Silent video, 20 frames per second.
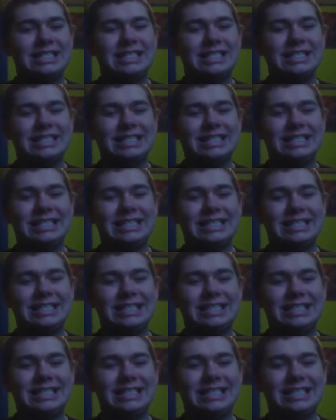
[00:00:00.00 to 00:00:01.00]

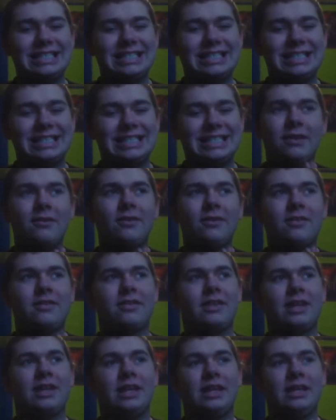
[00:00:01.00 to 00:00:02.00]

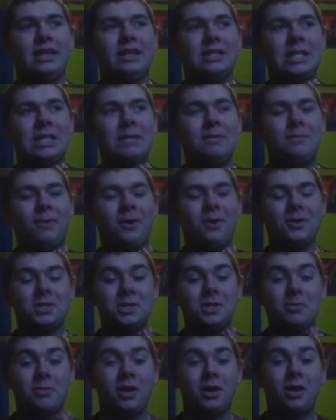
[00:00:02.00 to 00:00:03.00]
seriously, Jay
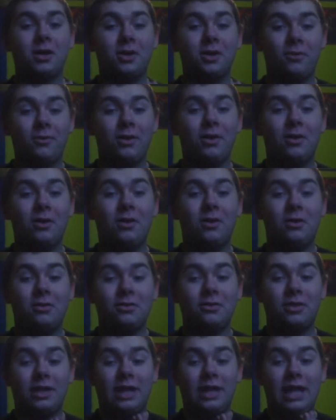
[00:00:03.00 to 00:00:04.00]
Marti and Monica
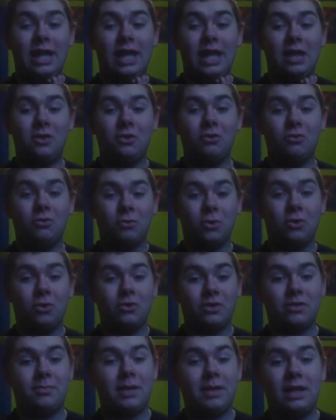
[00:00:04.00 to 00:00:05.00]
Rial in those
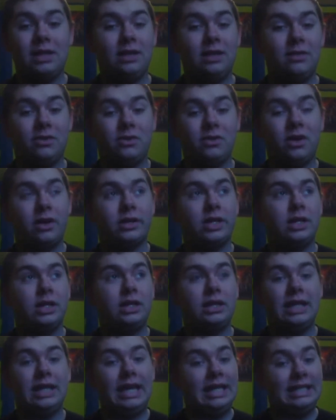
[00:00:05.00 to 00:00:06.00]
roles as Panty and
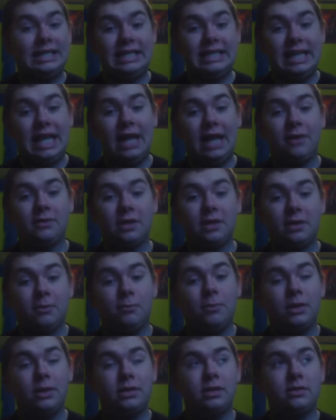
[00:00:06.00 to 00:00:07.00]
Stocking, they nailed
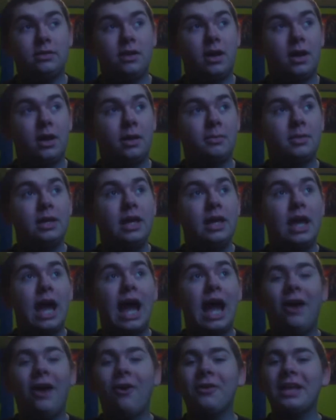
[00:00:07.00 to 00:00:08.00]
it with the dub.
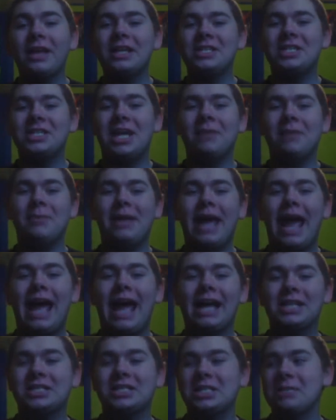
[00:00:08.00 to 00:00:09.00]
I heard that Jamie
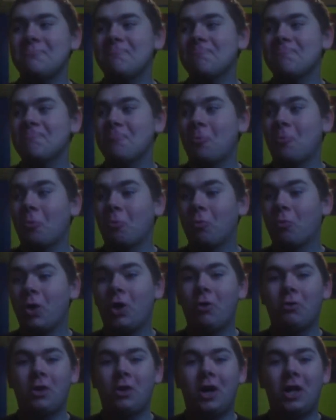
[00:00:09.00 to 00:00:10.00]
actually
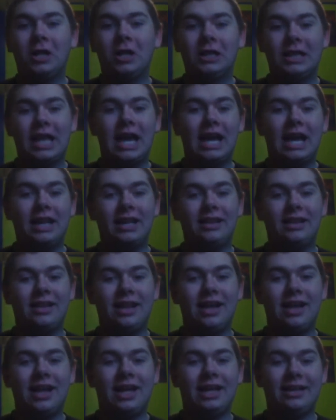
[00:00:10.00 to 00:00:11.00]
wrote a lot of the
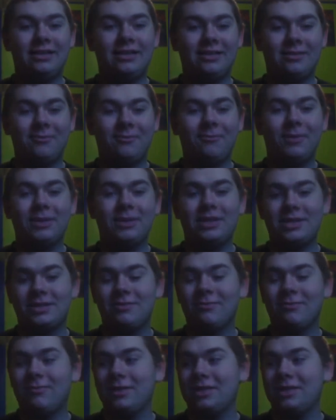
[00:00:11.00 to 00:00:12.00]
lines
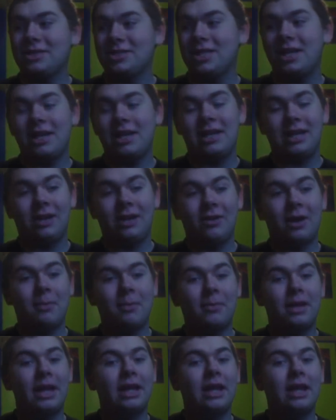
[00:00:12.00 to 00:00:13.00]
with the shit in here, and
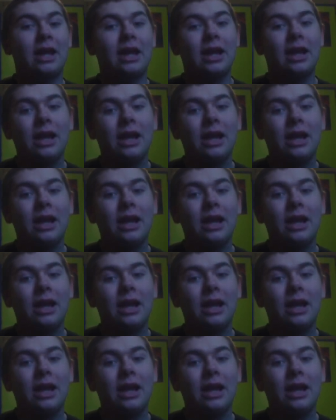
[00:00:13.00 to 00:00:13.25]
I'm like,